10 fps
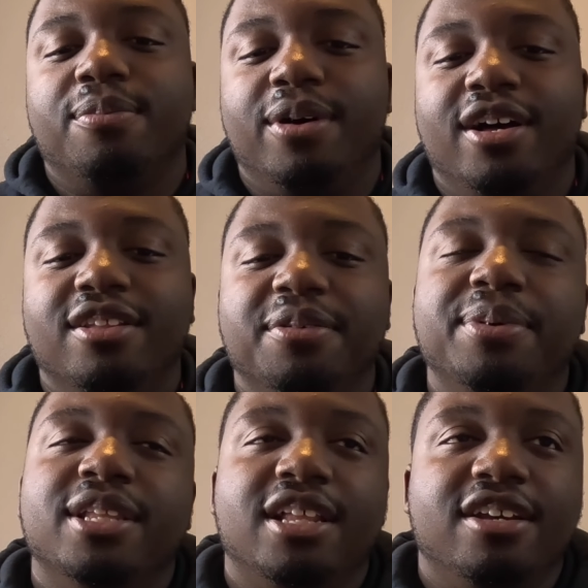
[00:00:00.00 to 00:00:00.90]
about a little
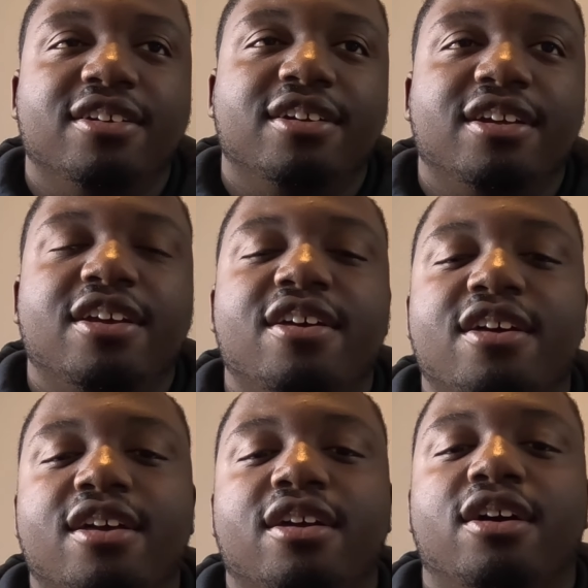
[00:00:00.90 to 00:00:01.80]
bit later.
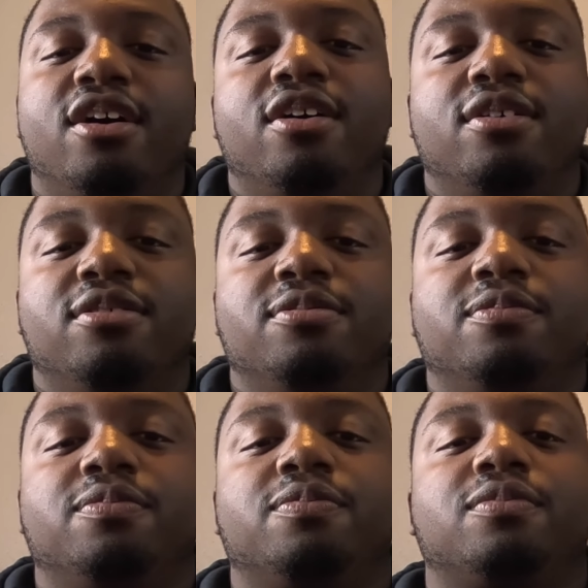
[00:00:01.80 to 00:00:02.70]

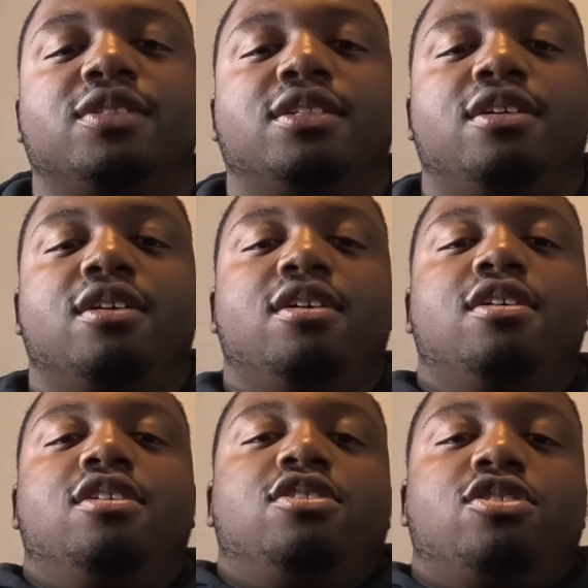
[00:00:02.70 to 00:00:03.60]
Um,
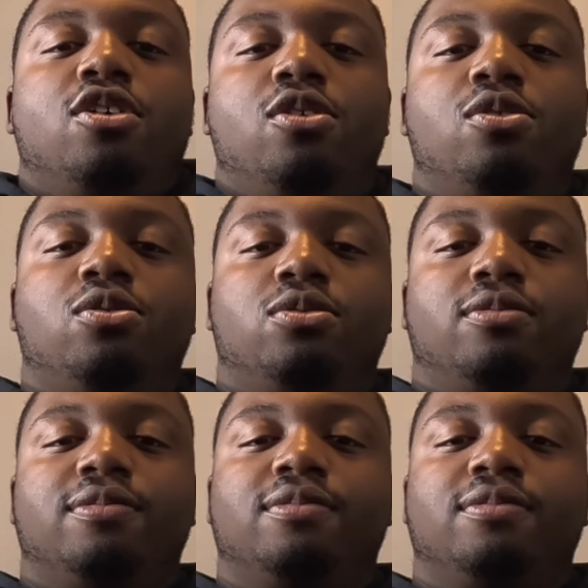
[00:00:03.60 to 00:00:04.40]
so